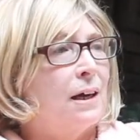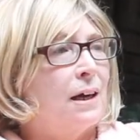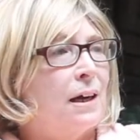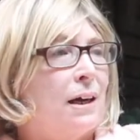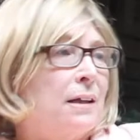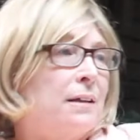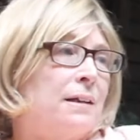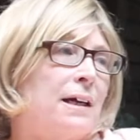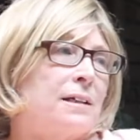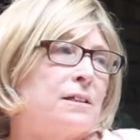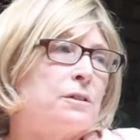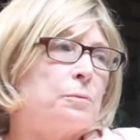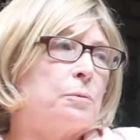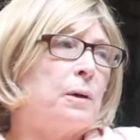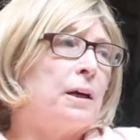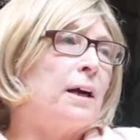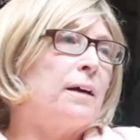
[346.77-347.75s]
And that's
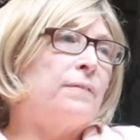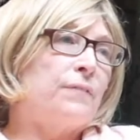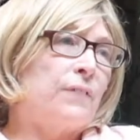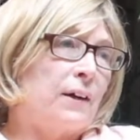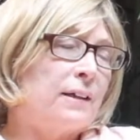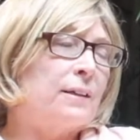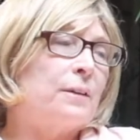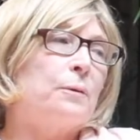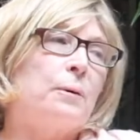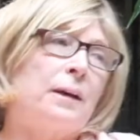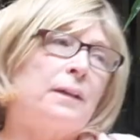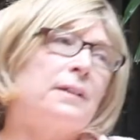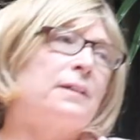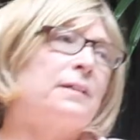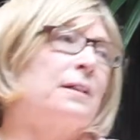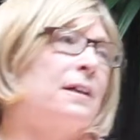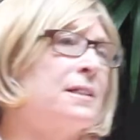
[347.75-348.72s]
what I finally
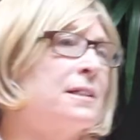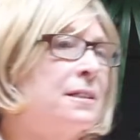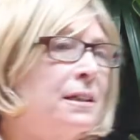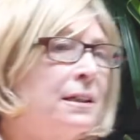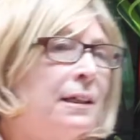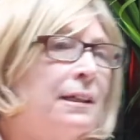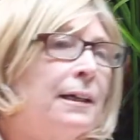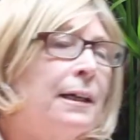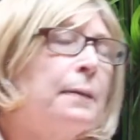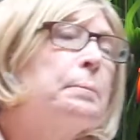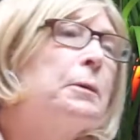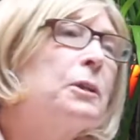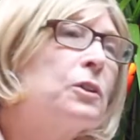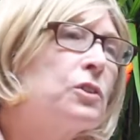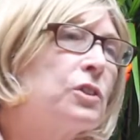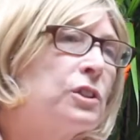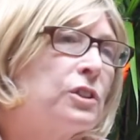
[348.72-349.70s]
recognized and I came
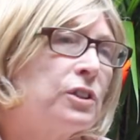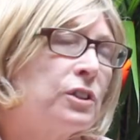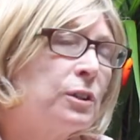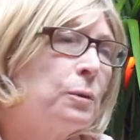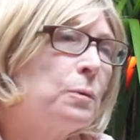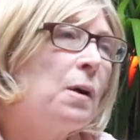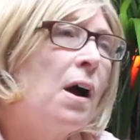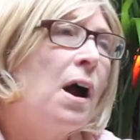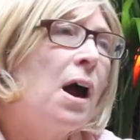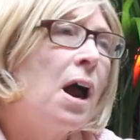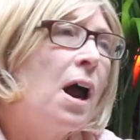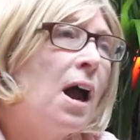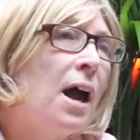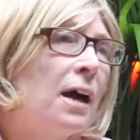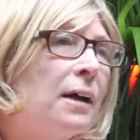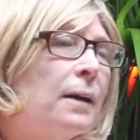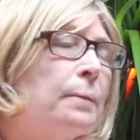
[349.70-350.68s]
here to do,
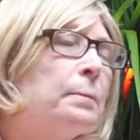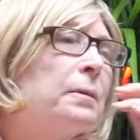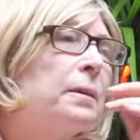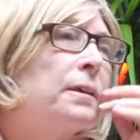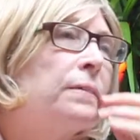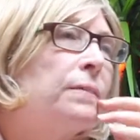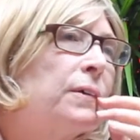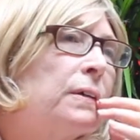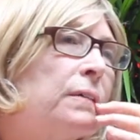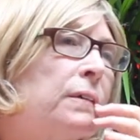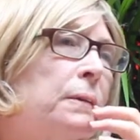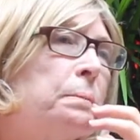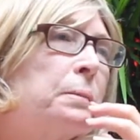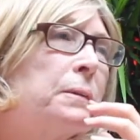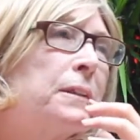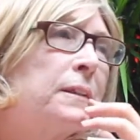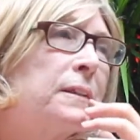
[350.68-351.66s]
and I'm leaving
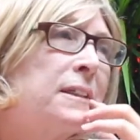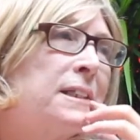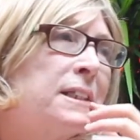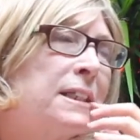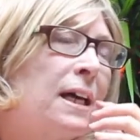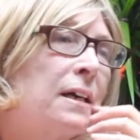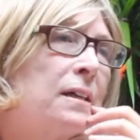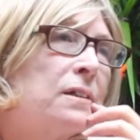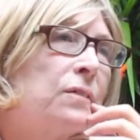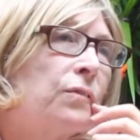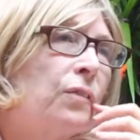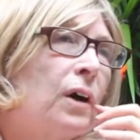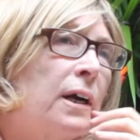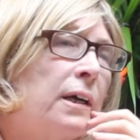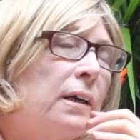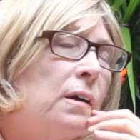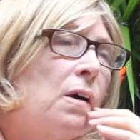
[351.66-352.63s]
completely
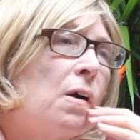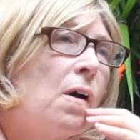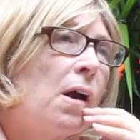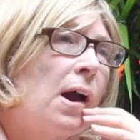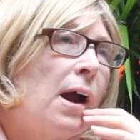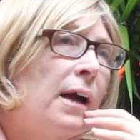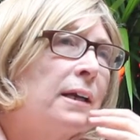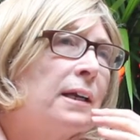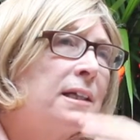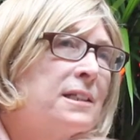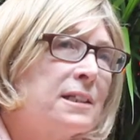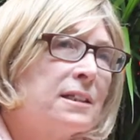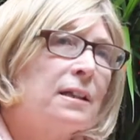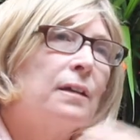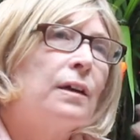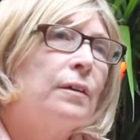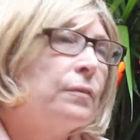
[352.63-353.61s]
satisfied. And I
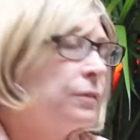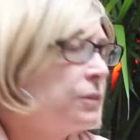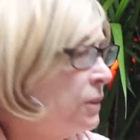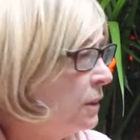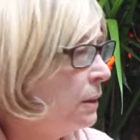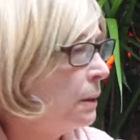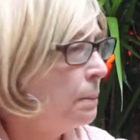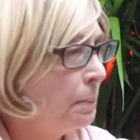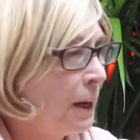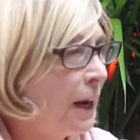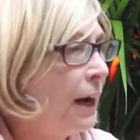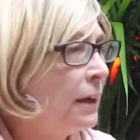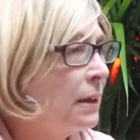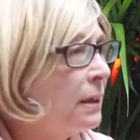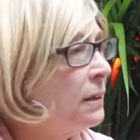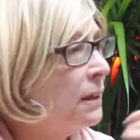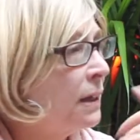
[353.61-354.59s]
still have to come
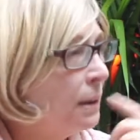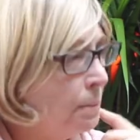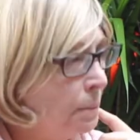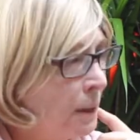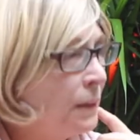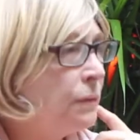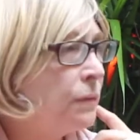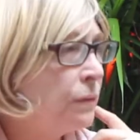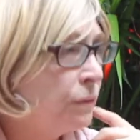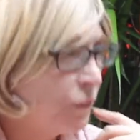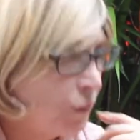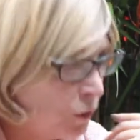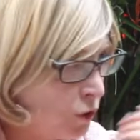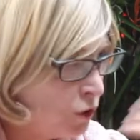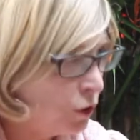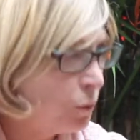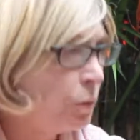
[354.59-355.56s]
back and get my
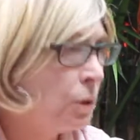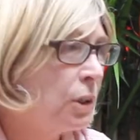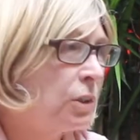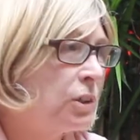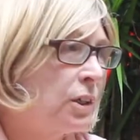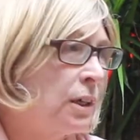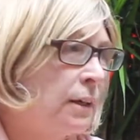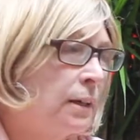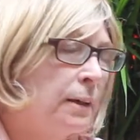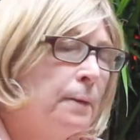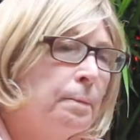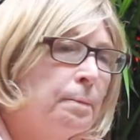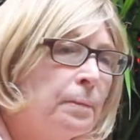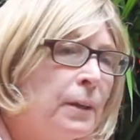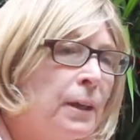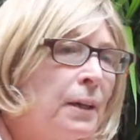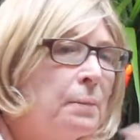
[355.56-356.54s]
future work done.
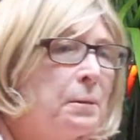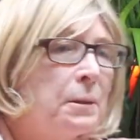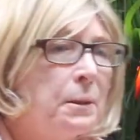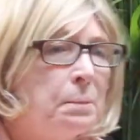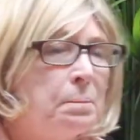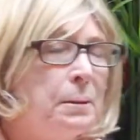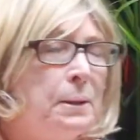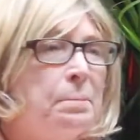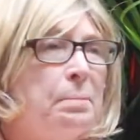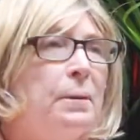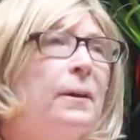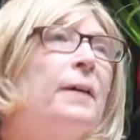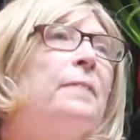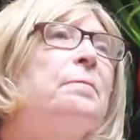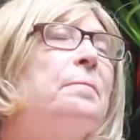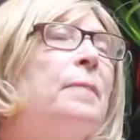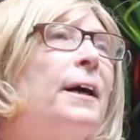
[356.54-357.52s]
But the people
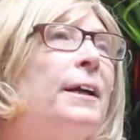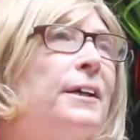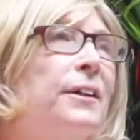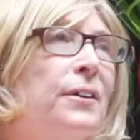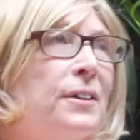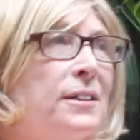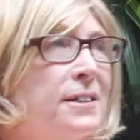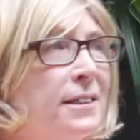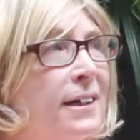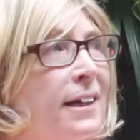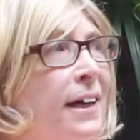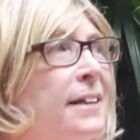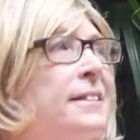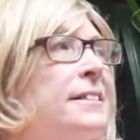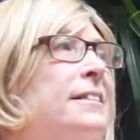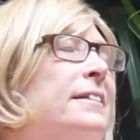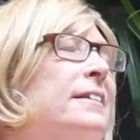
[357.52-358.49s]
I've met here as
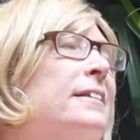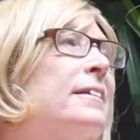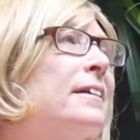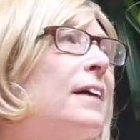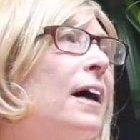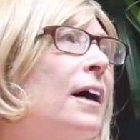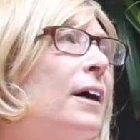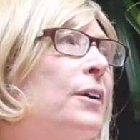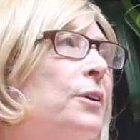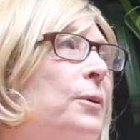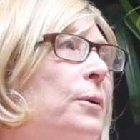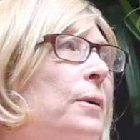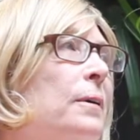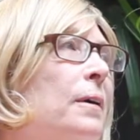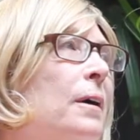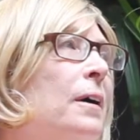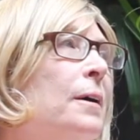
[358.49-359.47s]
guests at
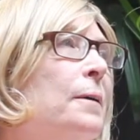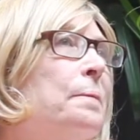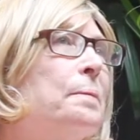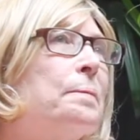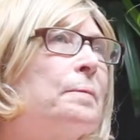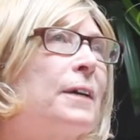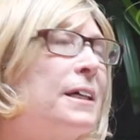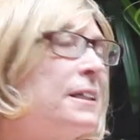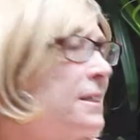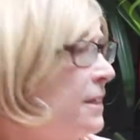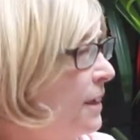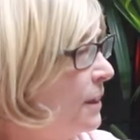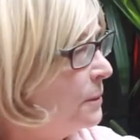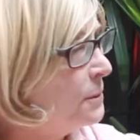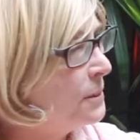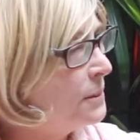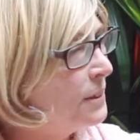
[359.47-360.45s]
your guest
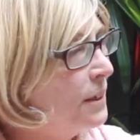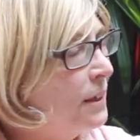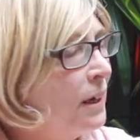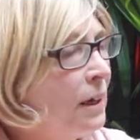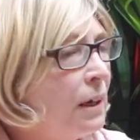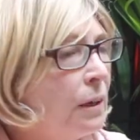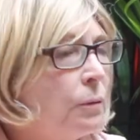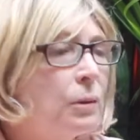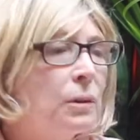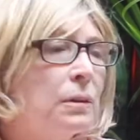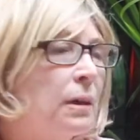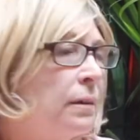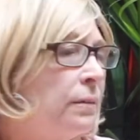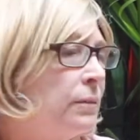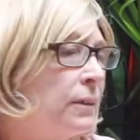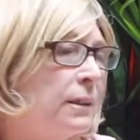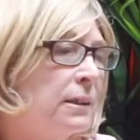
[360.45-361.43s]
house were
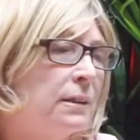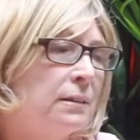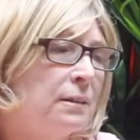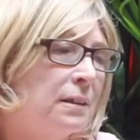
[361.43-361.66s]
lovely.